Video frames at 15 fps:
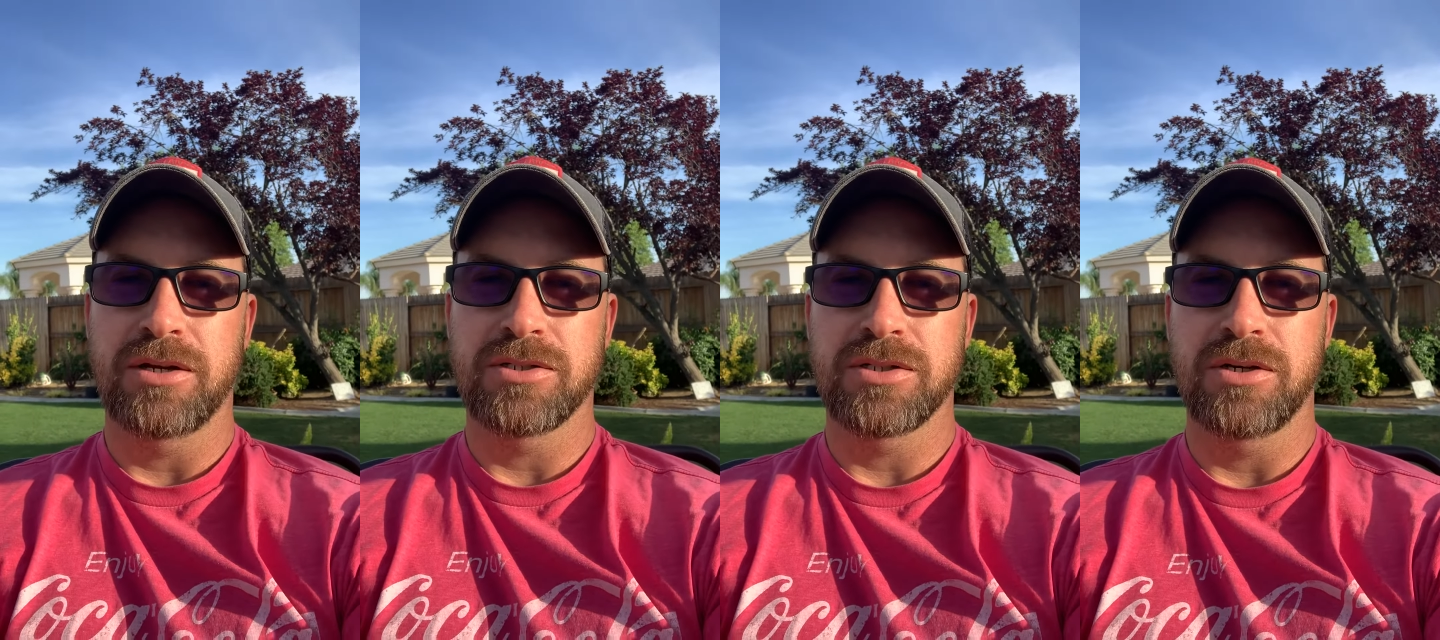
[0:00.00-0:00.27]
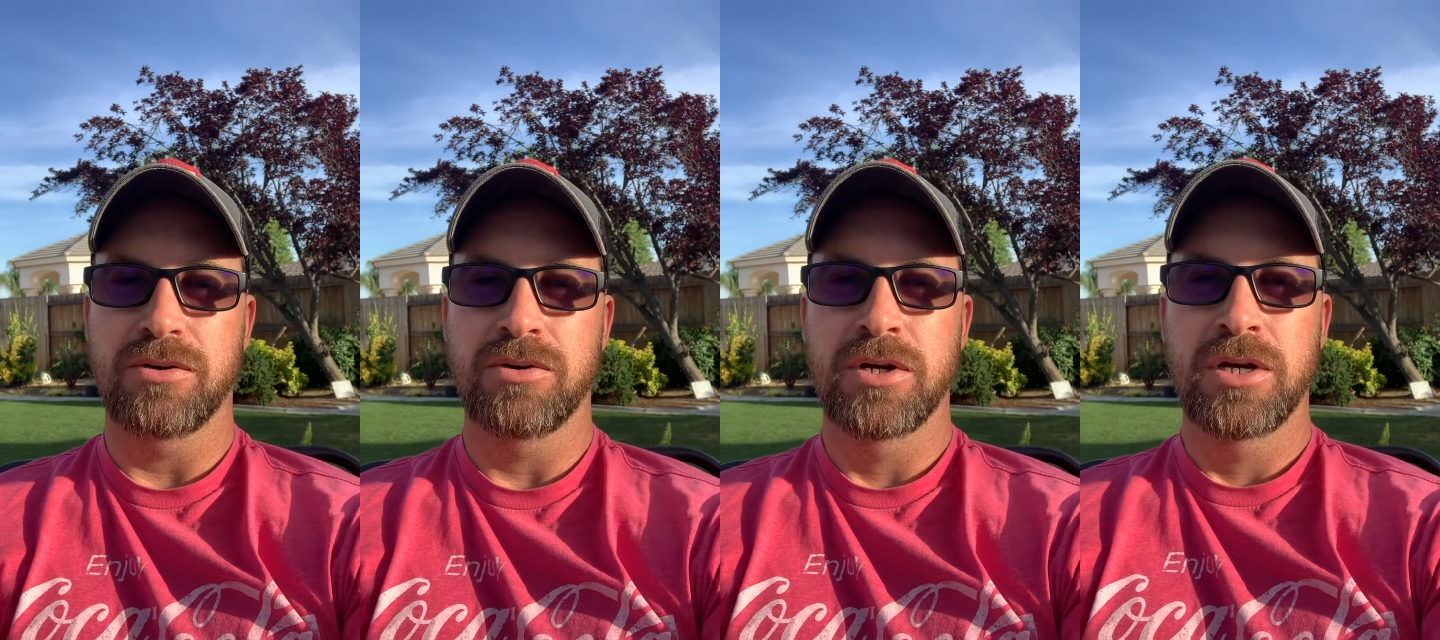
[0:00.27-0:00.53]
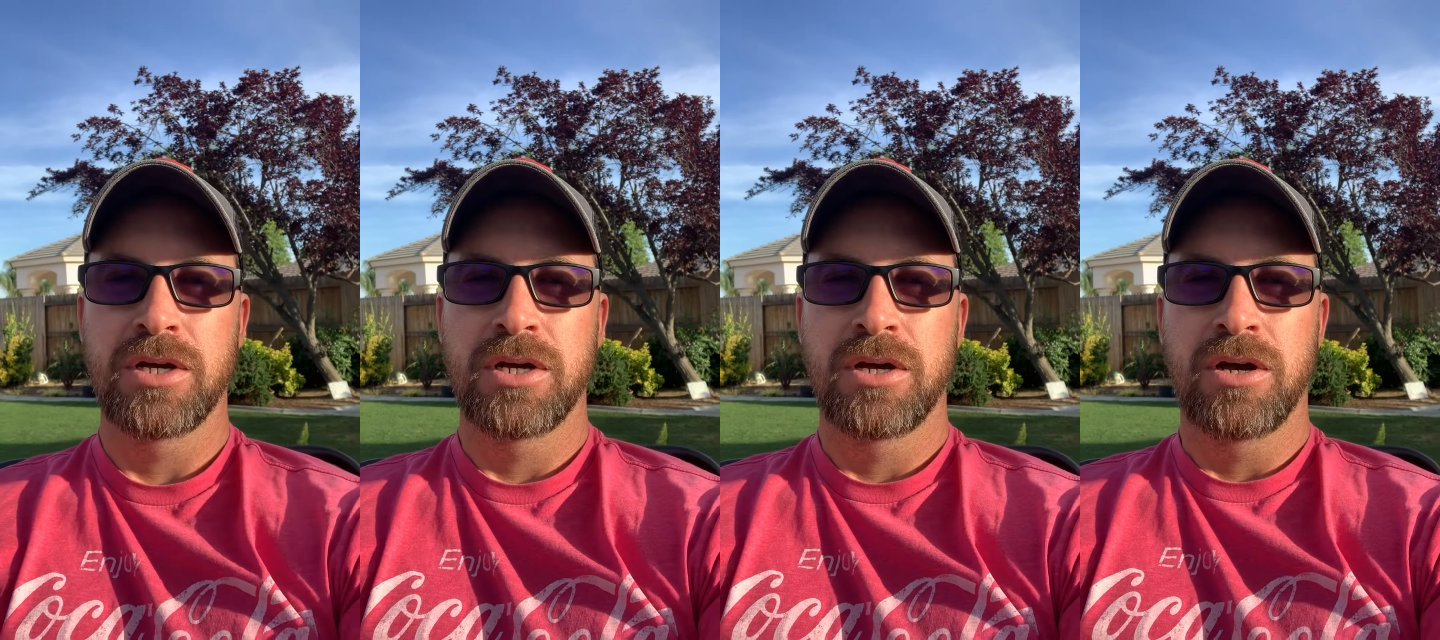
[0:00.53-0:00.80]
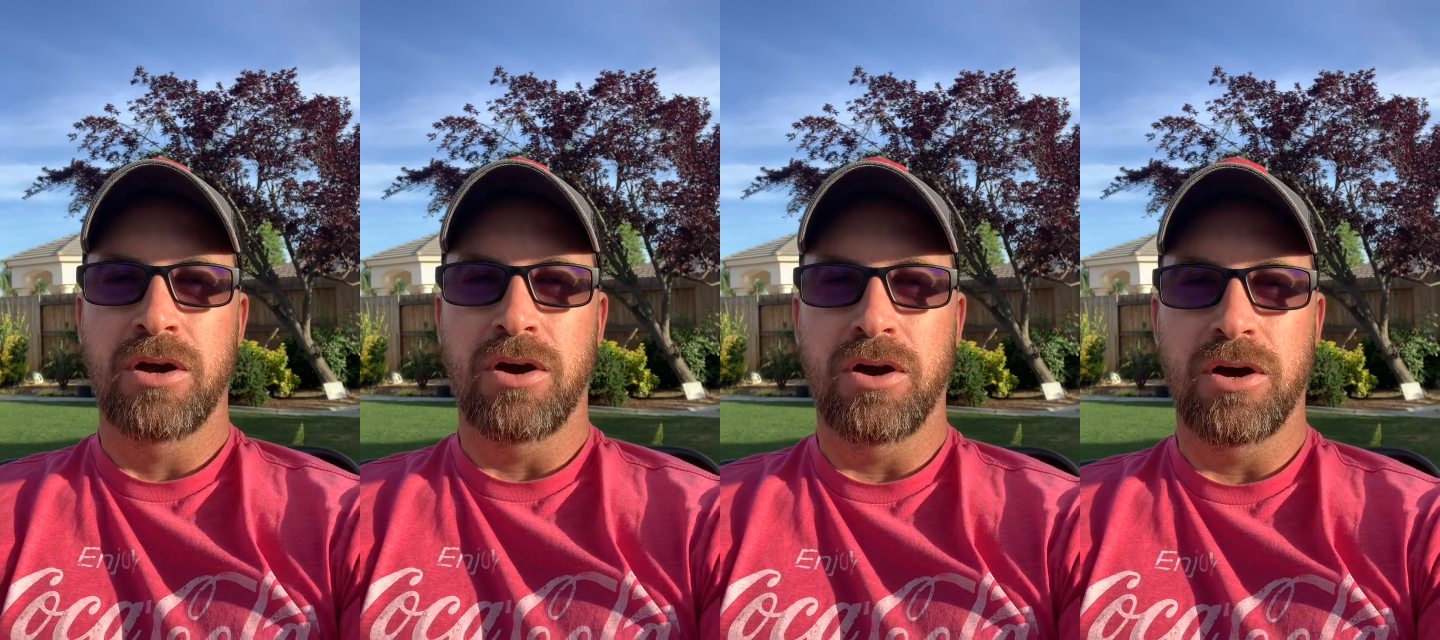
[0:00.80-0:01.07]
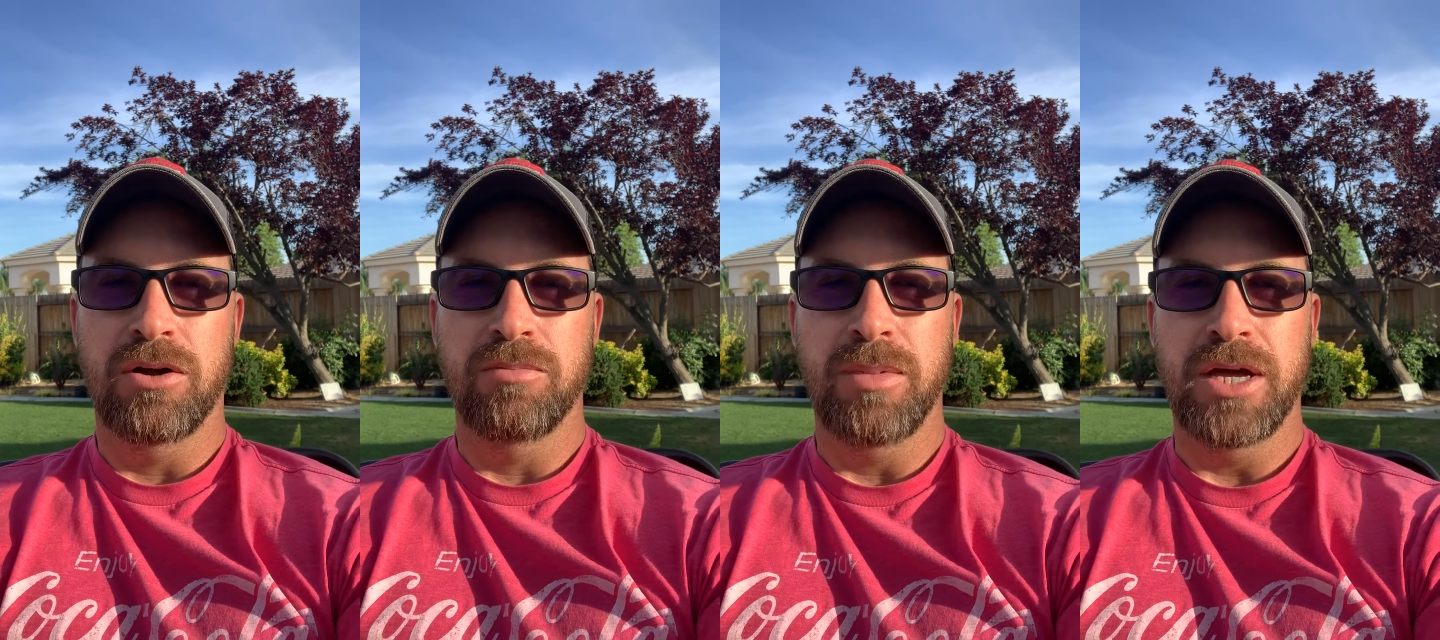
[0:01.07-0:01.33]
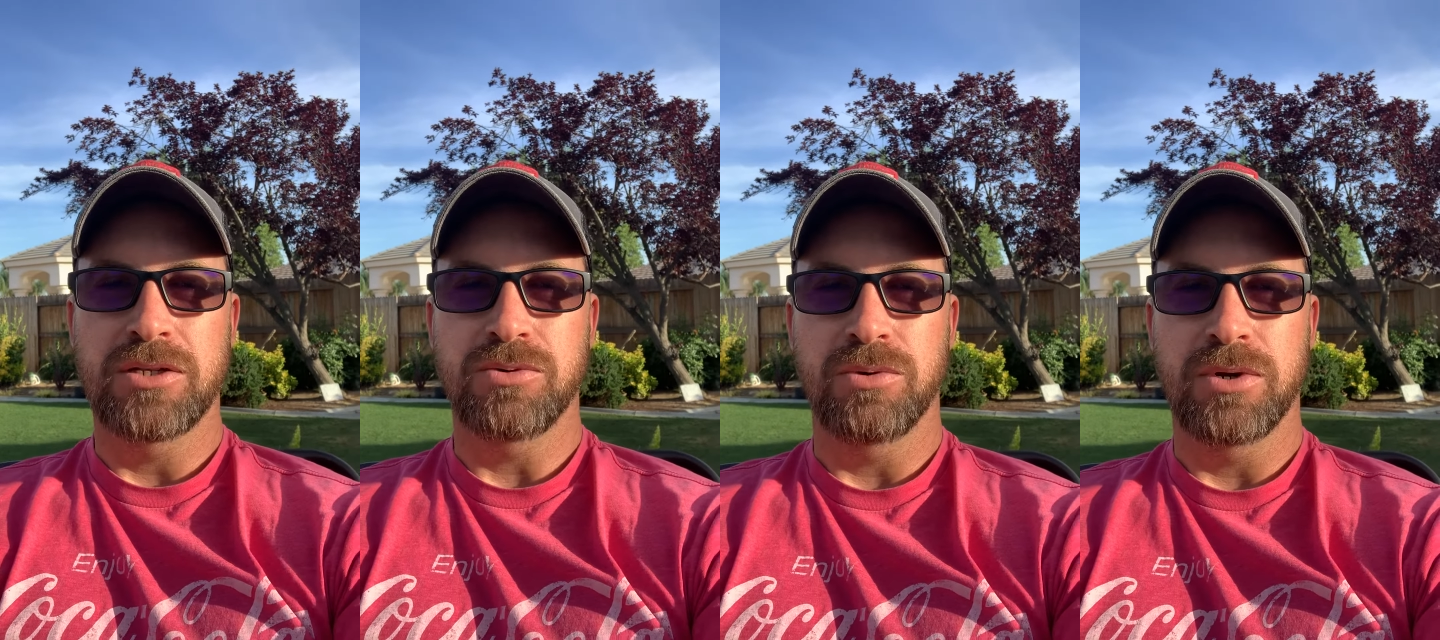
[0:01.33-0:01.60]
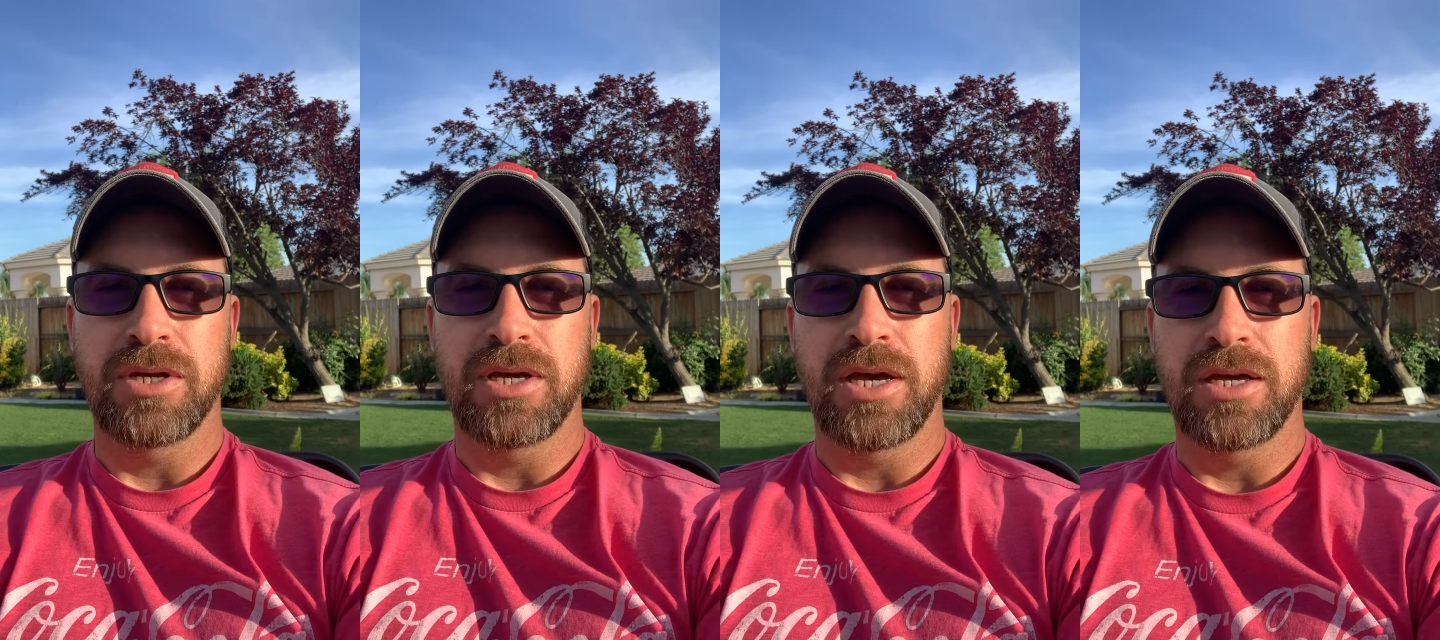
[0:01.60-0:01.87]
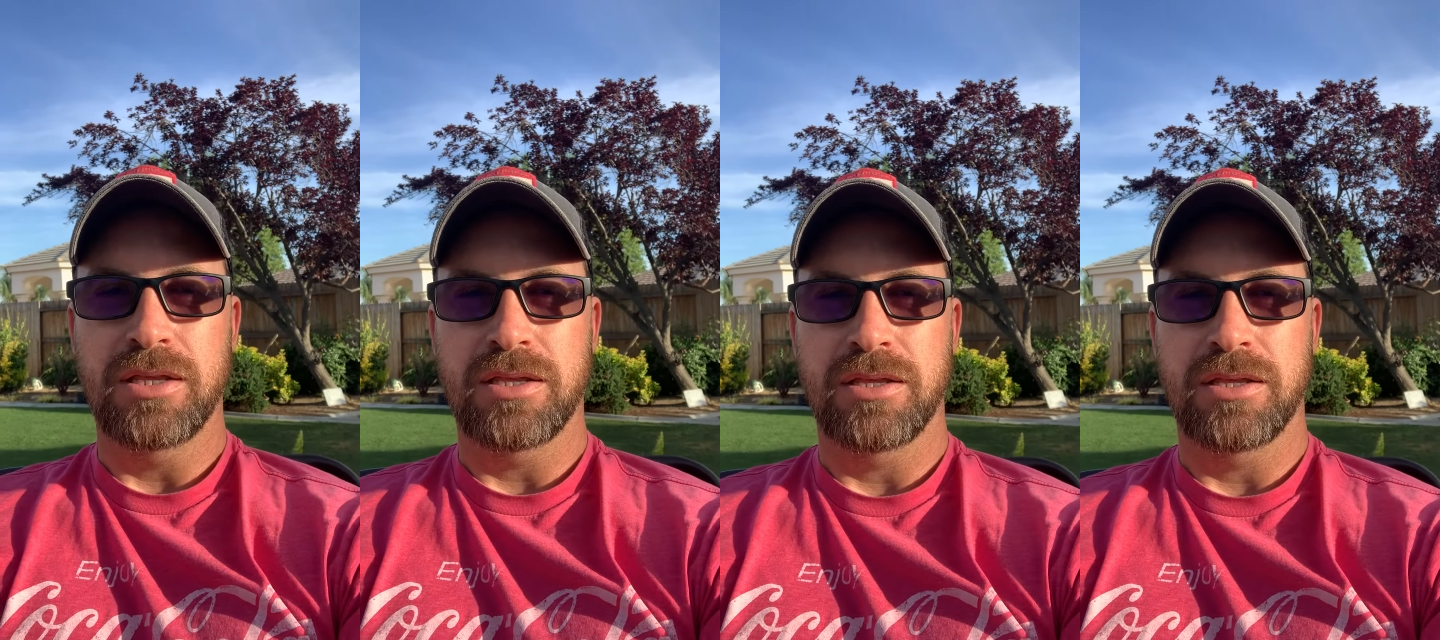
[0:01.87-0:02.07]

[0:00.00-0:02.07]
So on May 28th